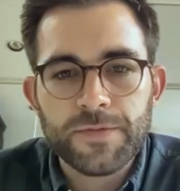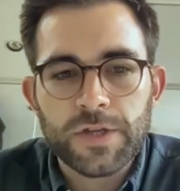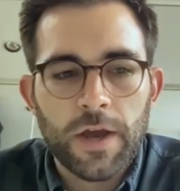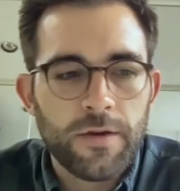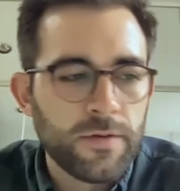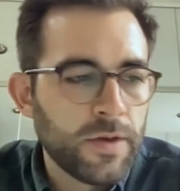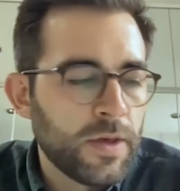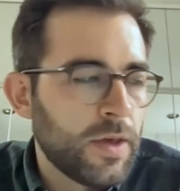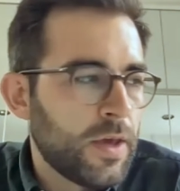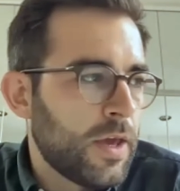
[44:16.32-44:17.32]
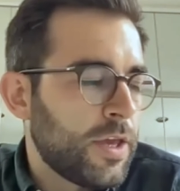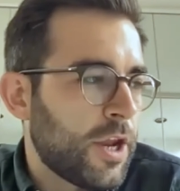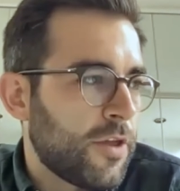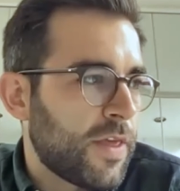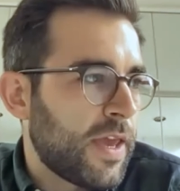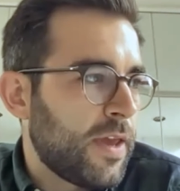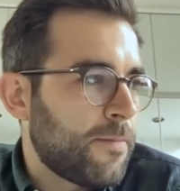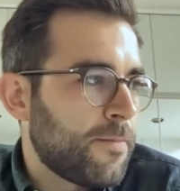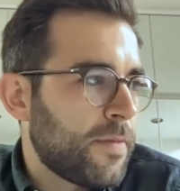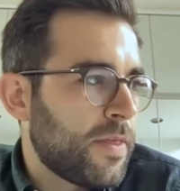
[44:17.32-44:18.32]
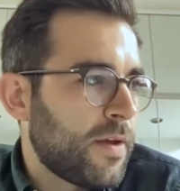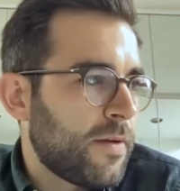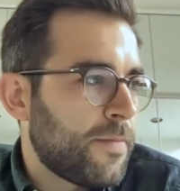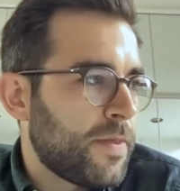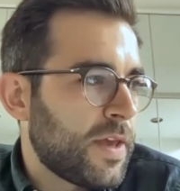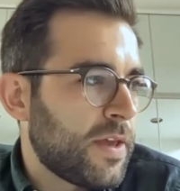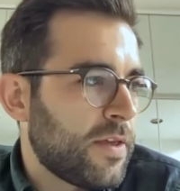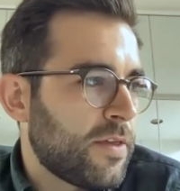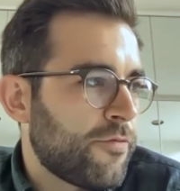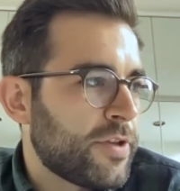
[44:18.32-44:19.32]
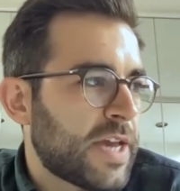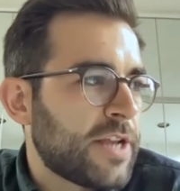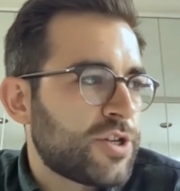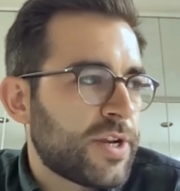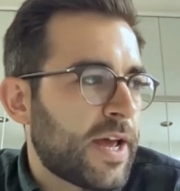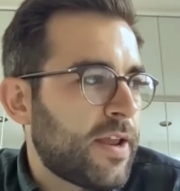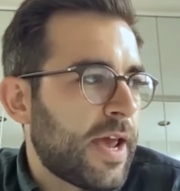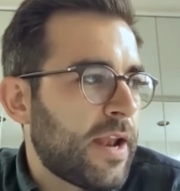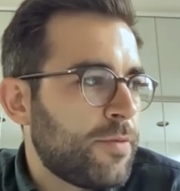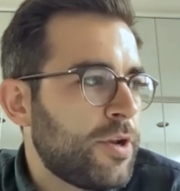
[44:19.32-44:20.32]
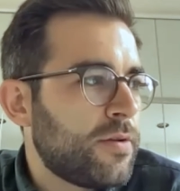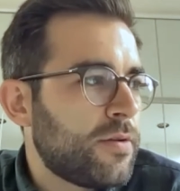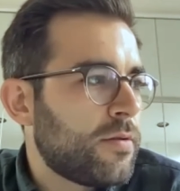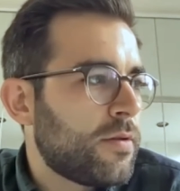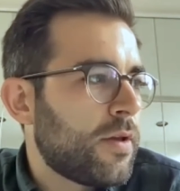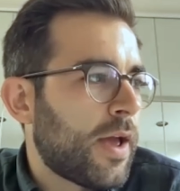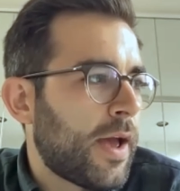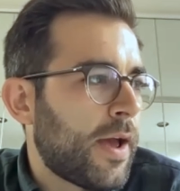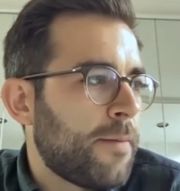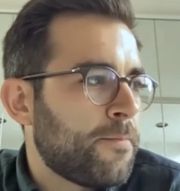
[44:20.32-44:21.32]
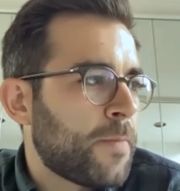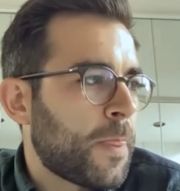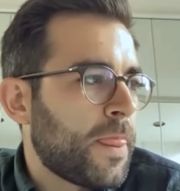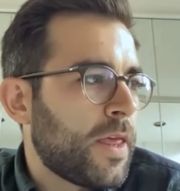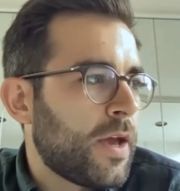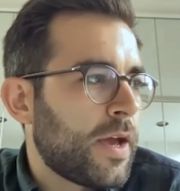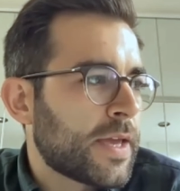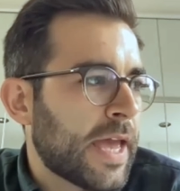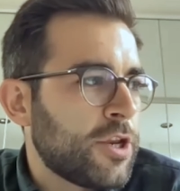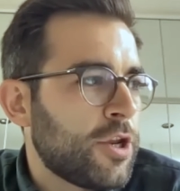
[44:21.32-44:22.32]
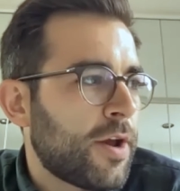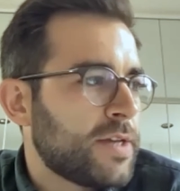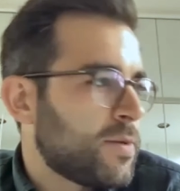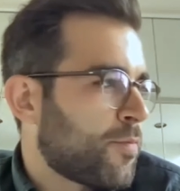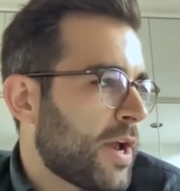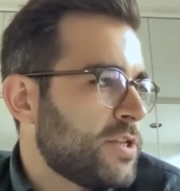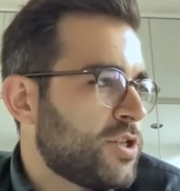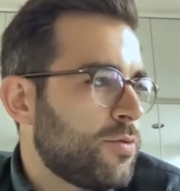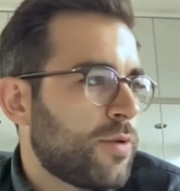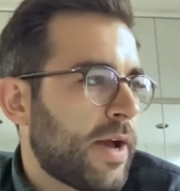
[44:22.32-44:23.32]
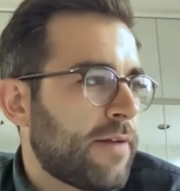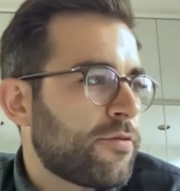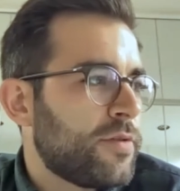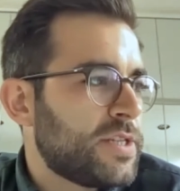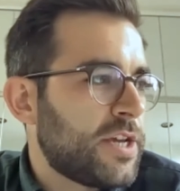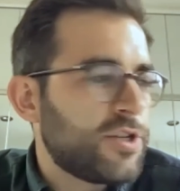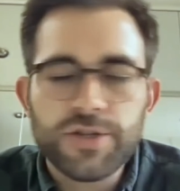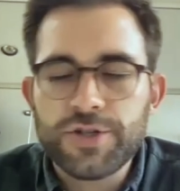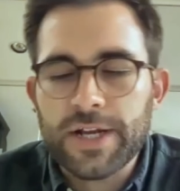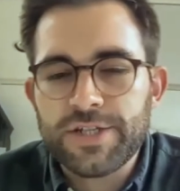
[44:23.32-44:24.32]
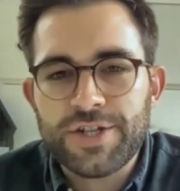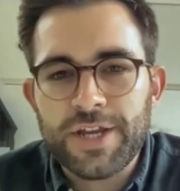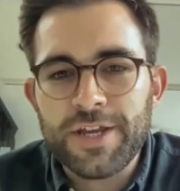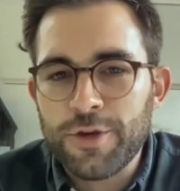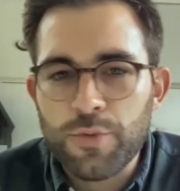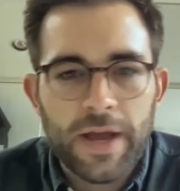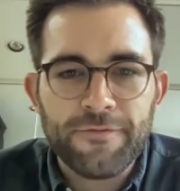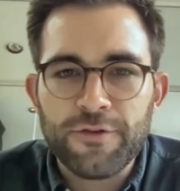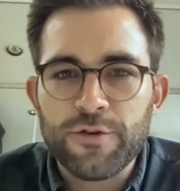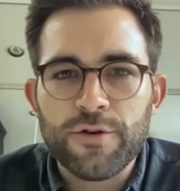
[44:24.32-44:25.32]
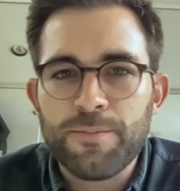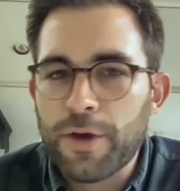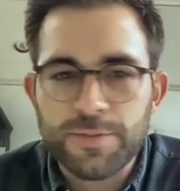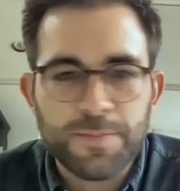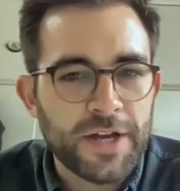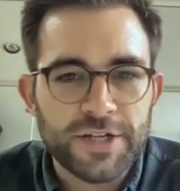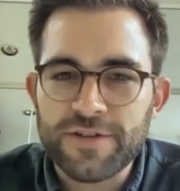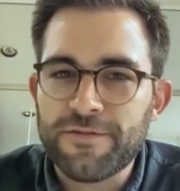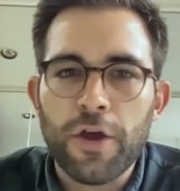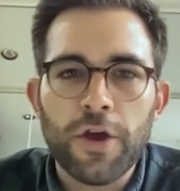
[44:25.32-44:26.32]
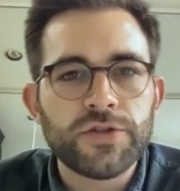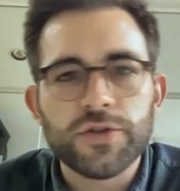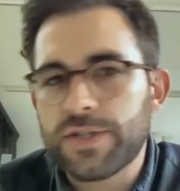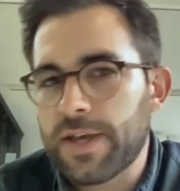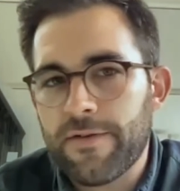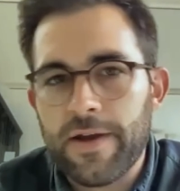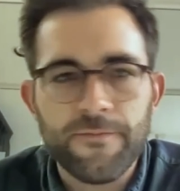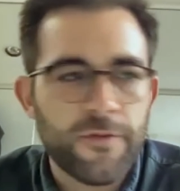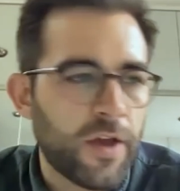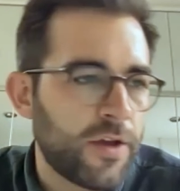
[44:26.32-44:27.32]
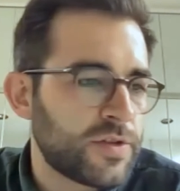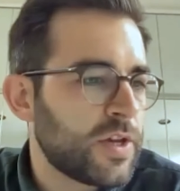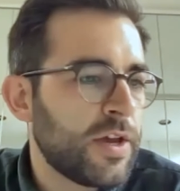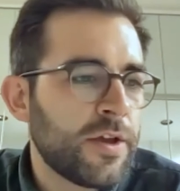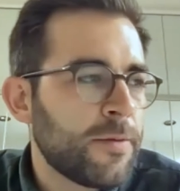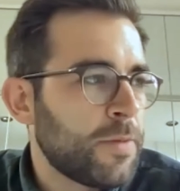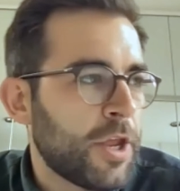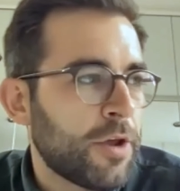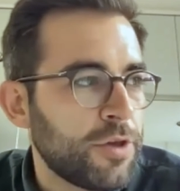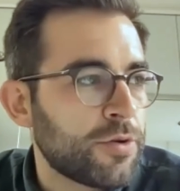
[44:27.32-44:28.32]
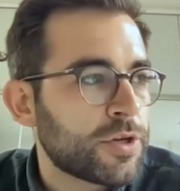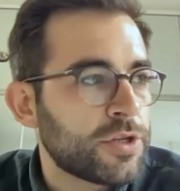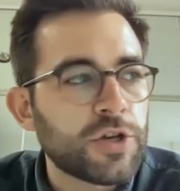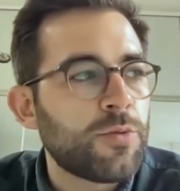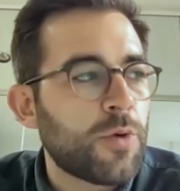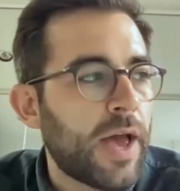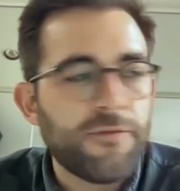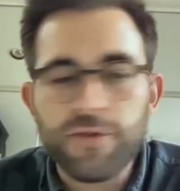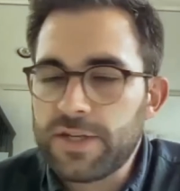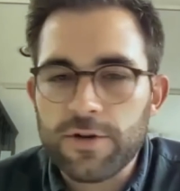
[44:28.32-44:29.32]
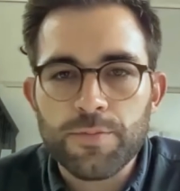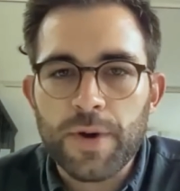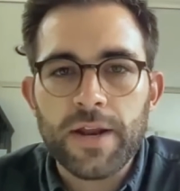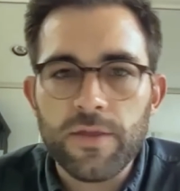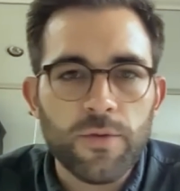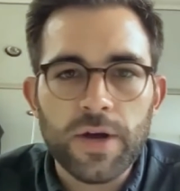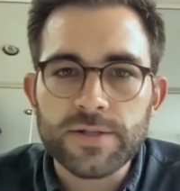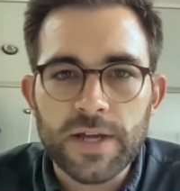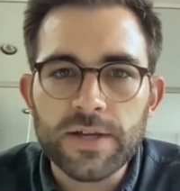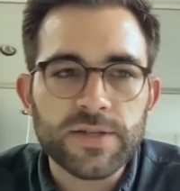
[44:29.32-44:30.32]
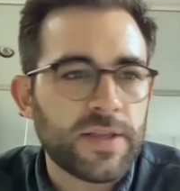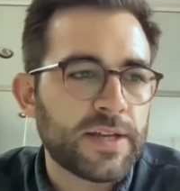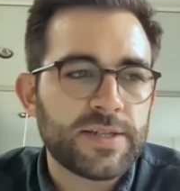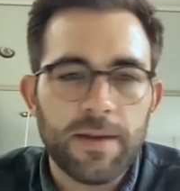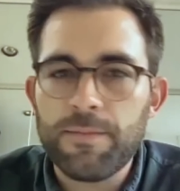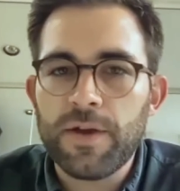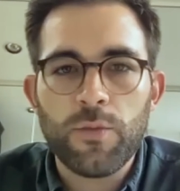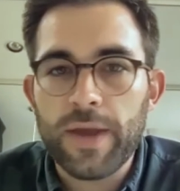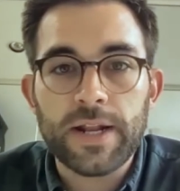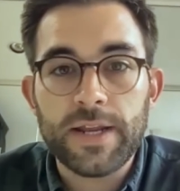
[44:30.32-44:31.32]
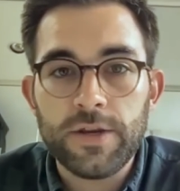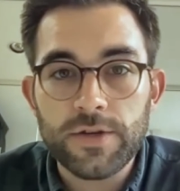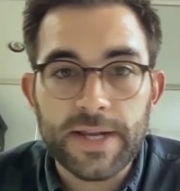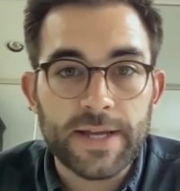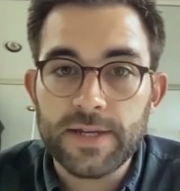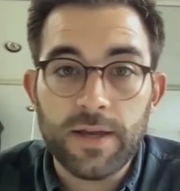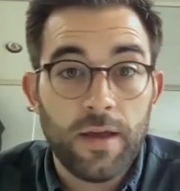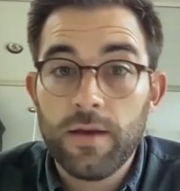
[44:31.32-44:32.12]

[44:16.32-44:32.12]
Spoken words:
So, the retention element, again, as a brand, you will have a retention strategy. You will have your post-purchase flows, your CRM flows. You can do what every single brand in the world does, and that's send me a weekly newsletter